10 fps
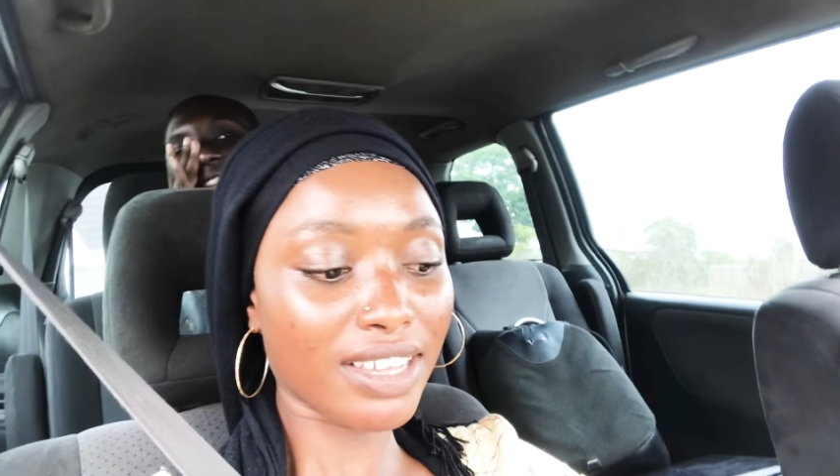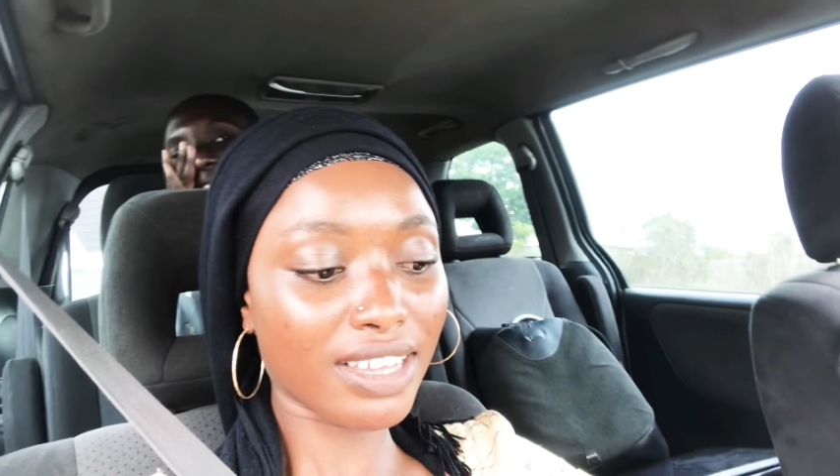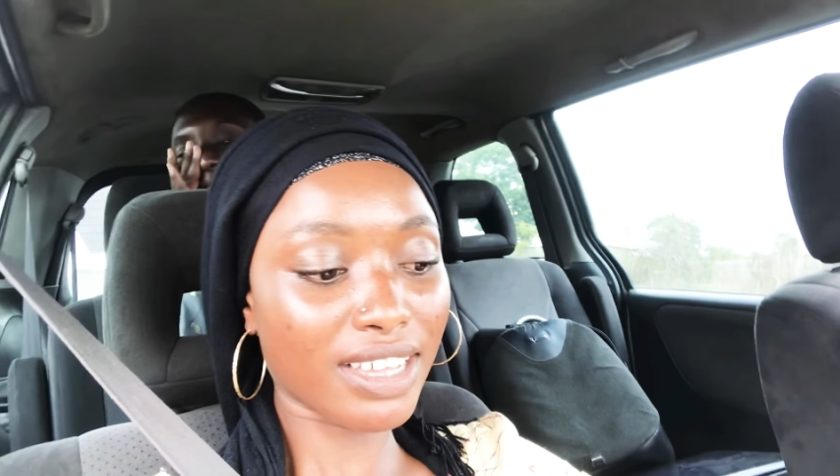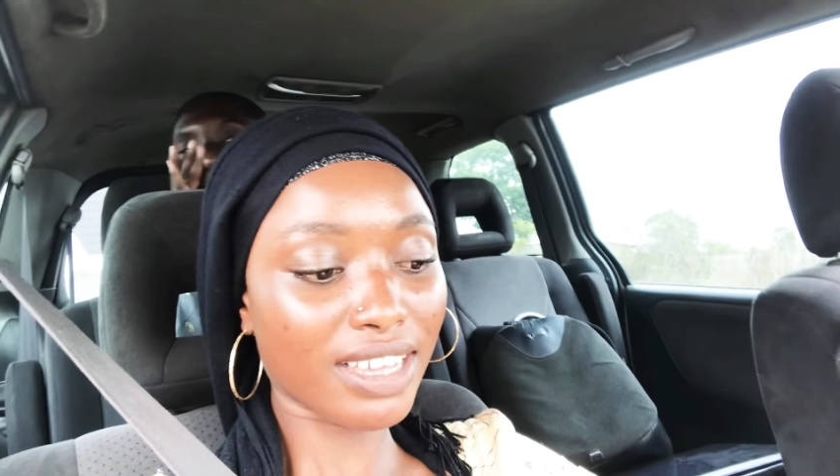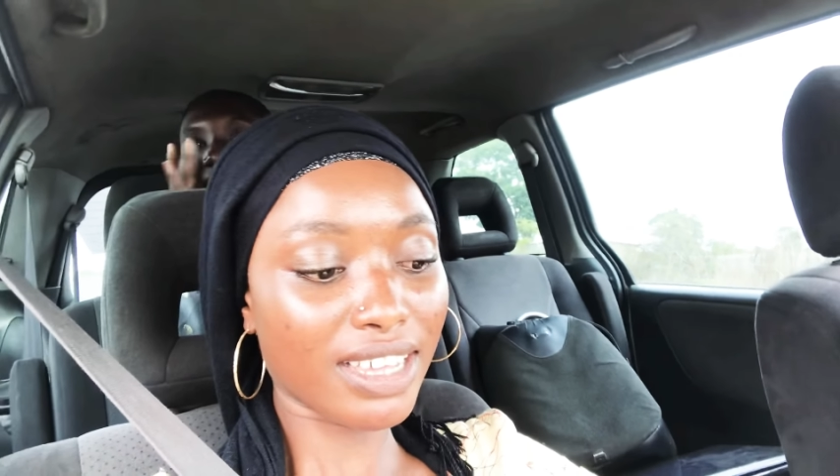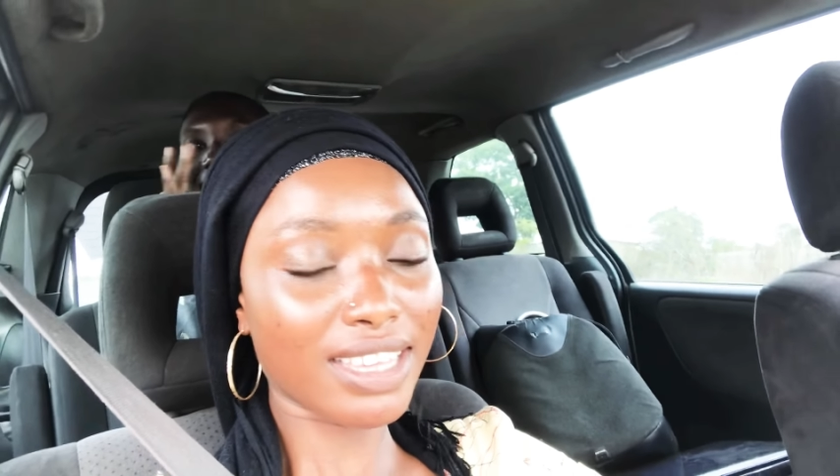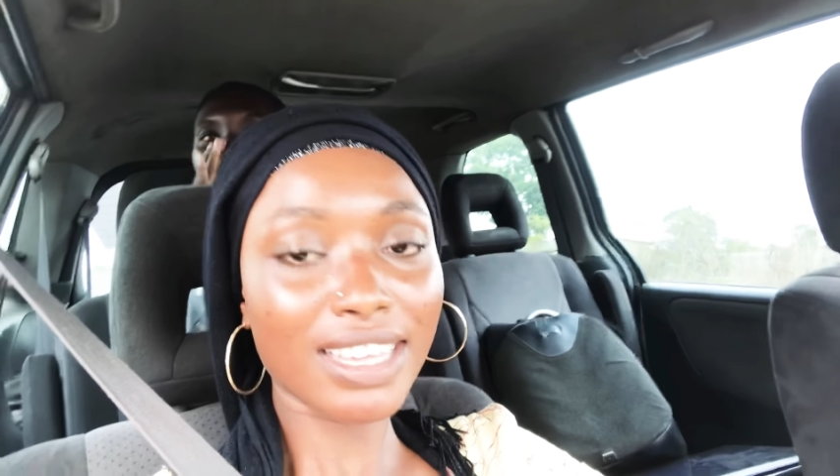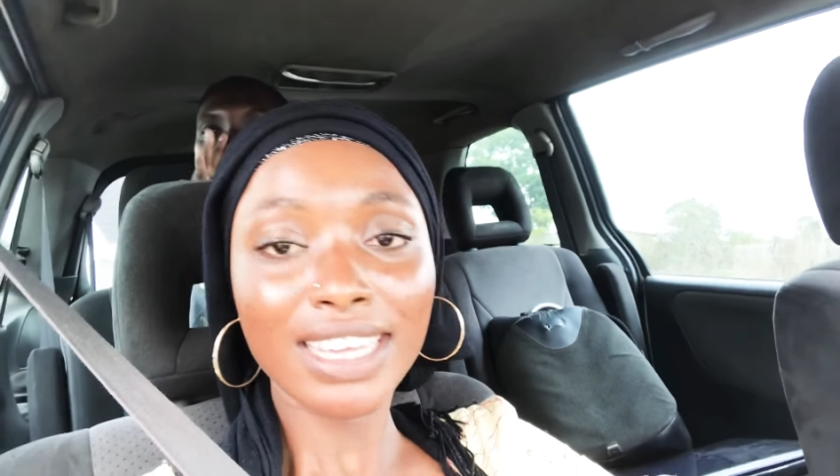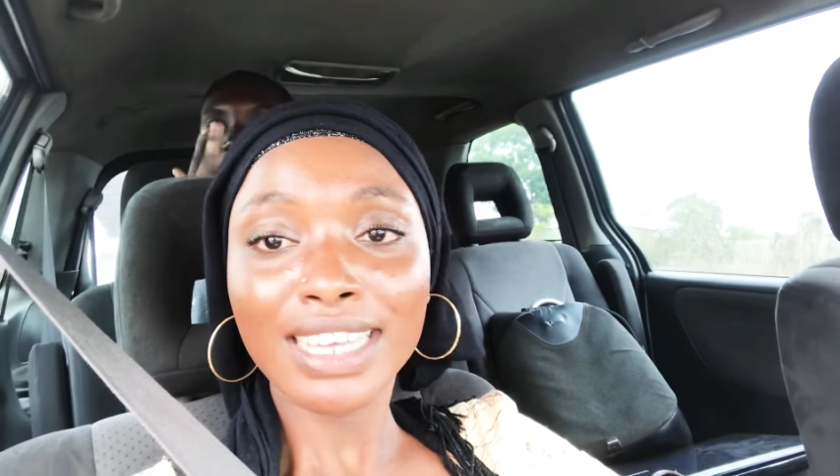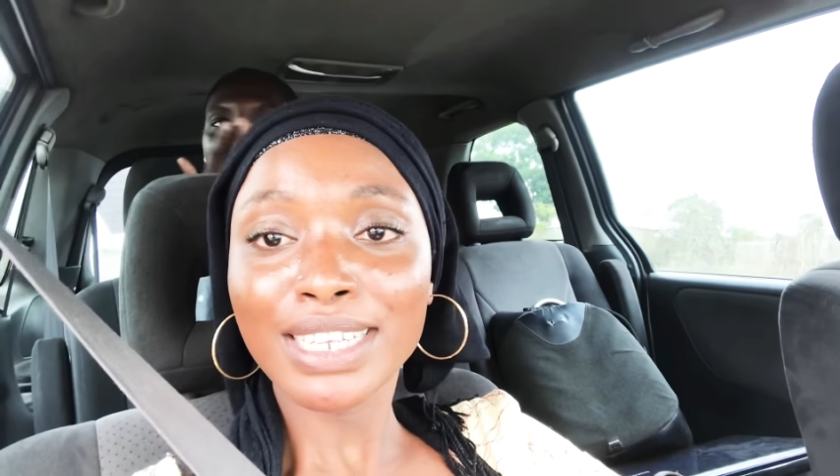thank you.
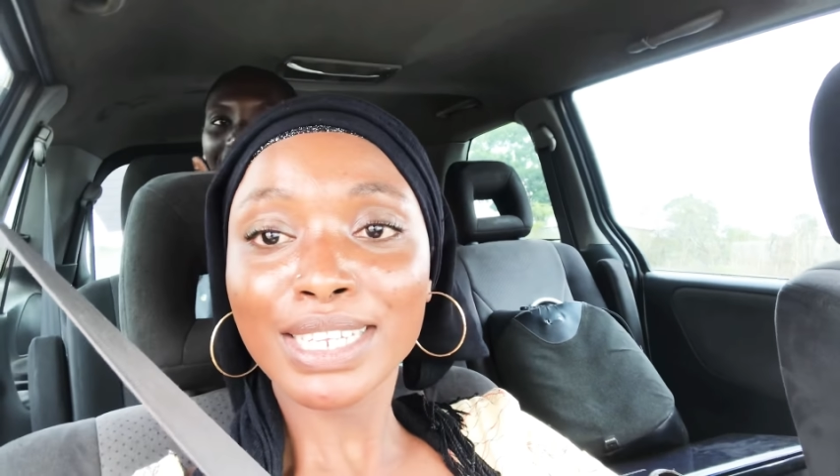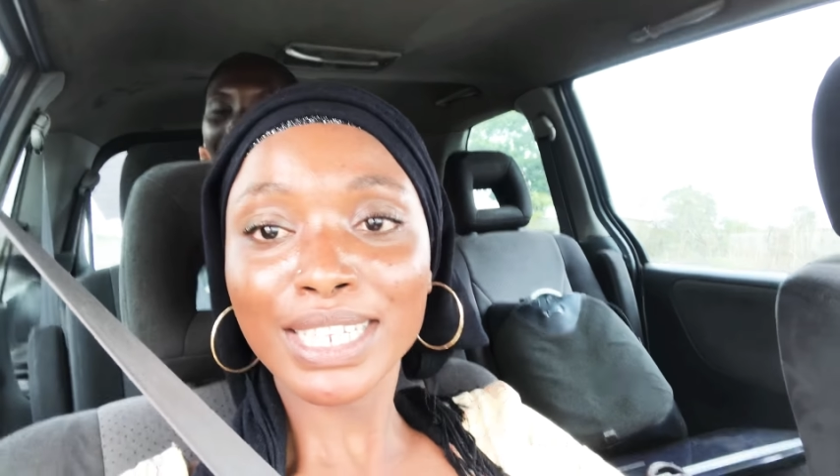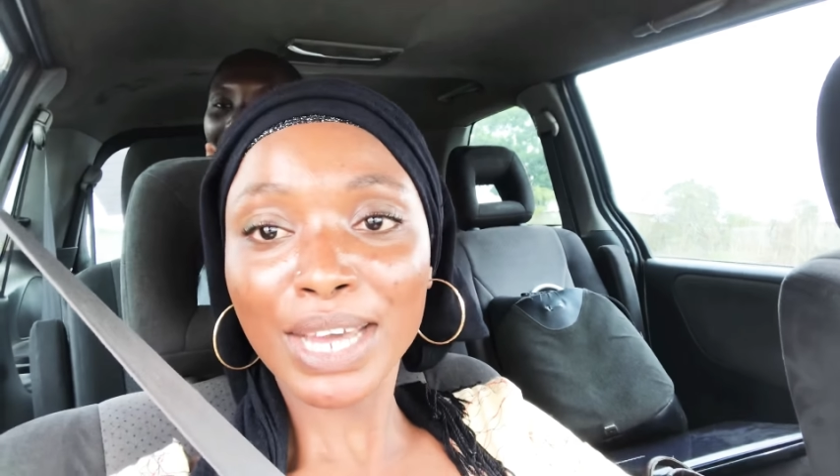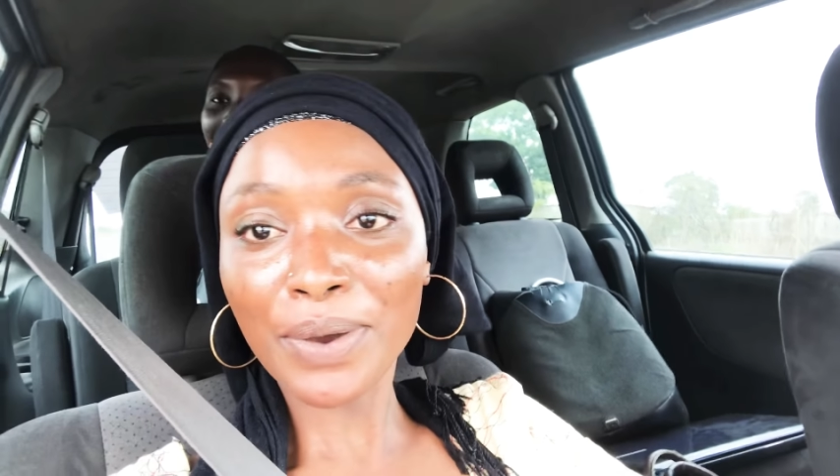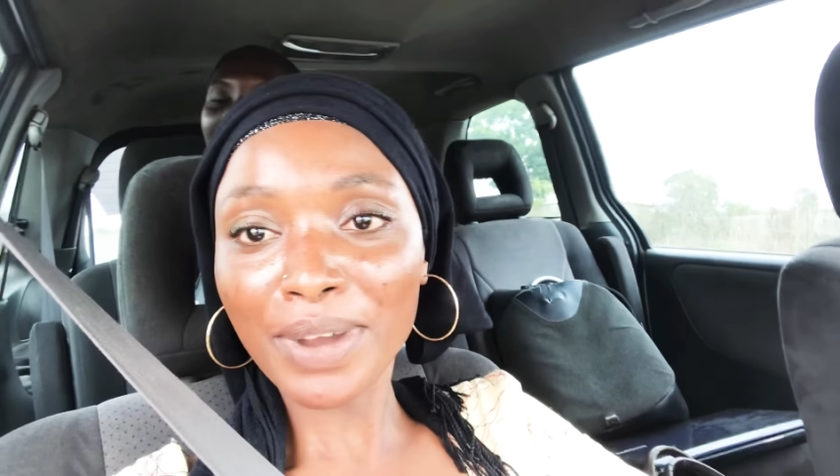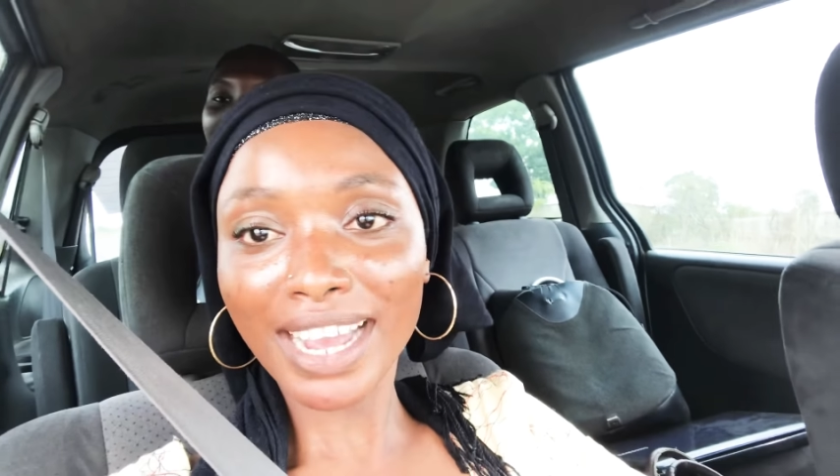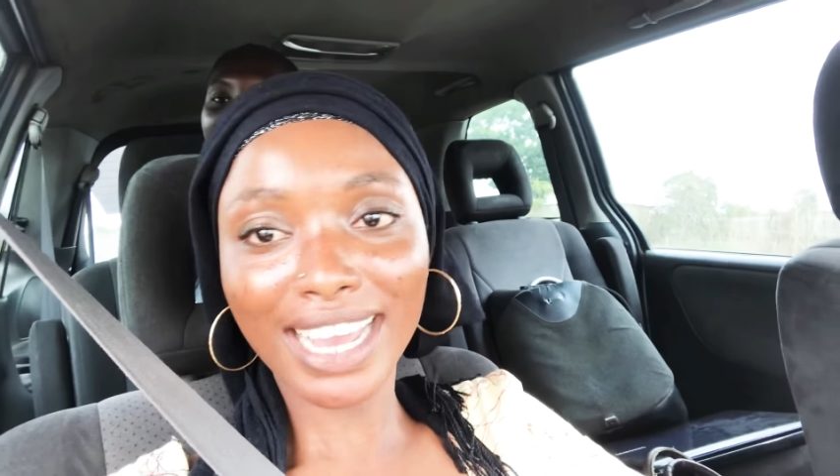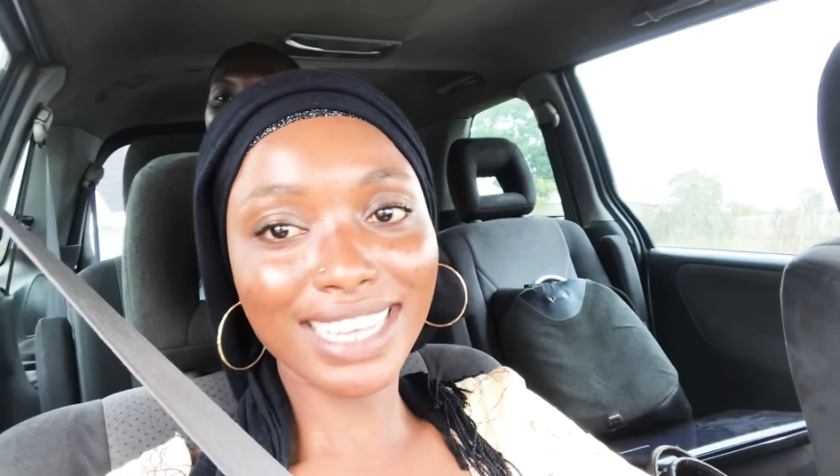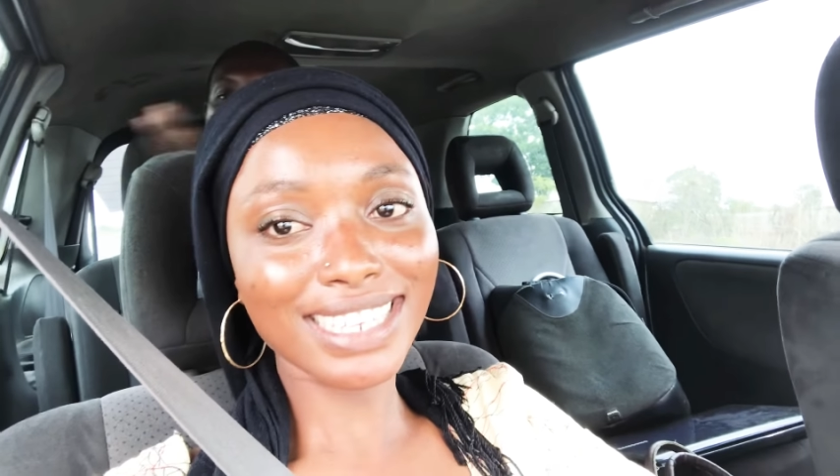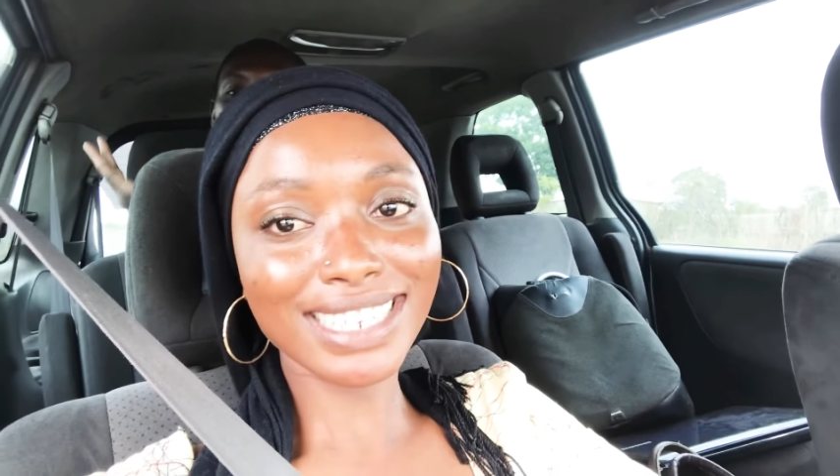So,
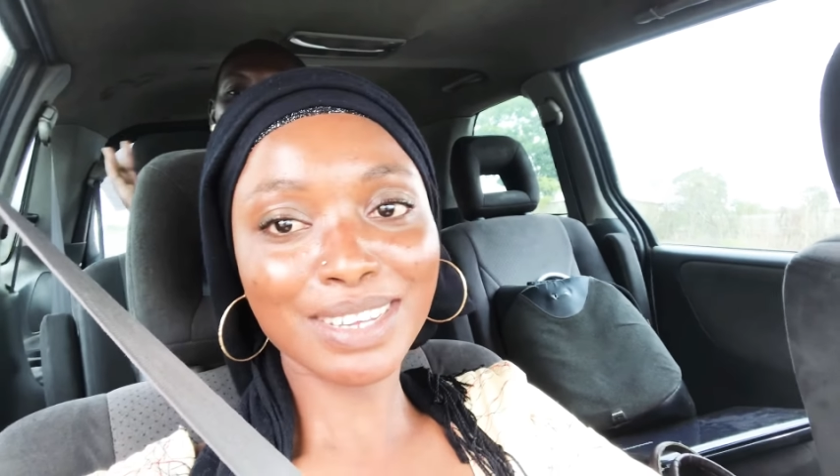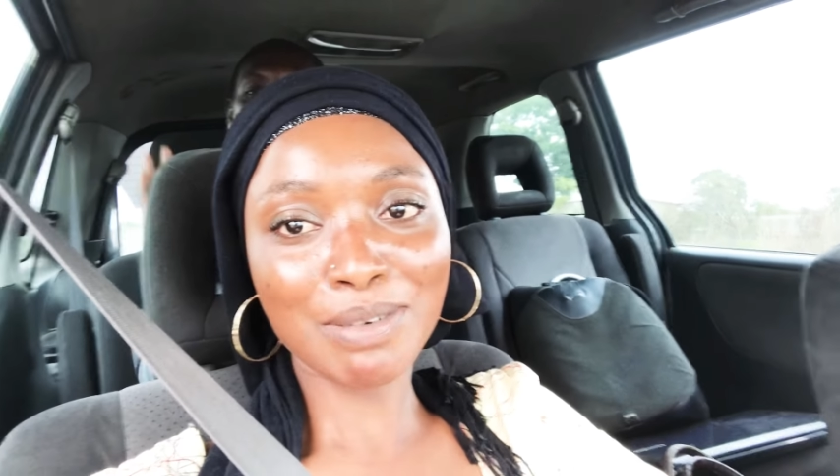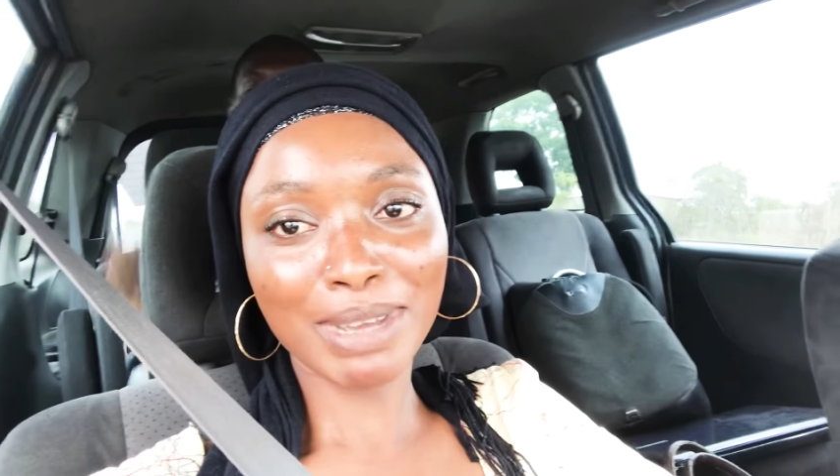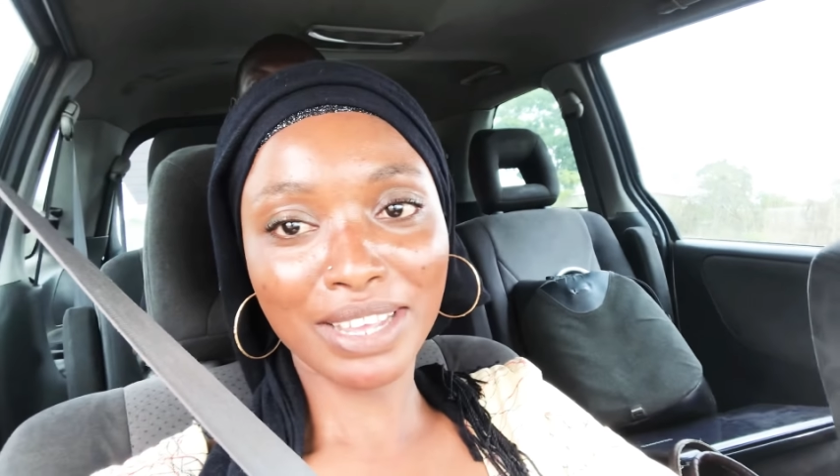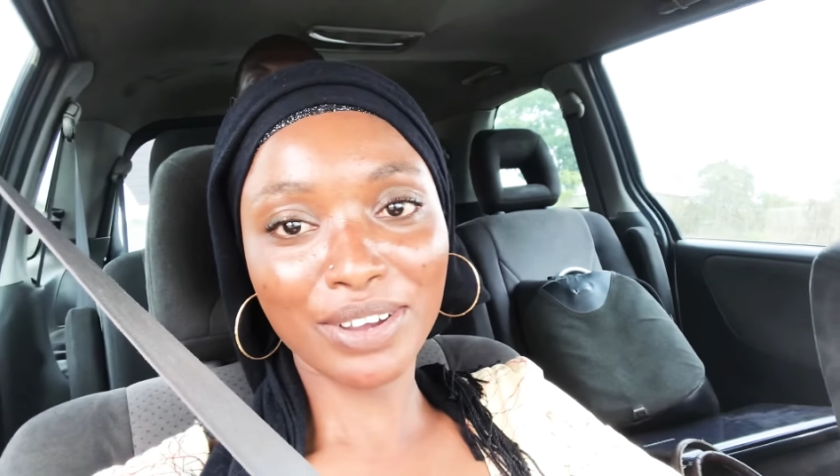guys, oh my